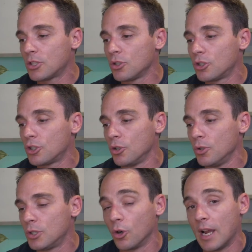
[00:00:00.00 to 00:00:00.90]
to
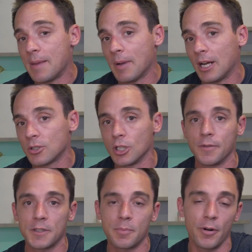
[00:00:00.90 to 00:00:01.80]
choose your email
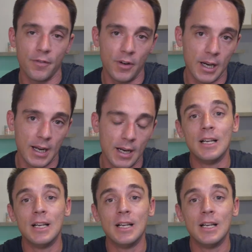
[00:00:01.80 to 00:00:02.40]
service provider.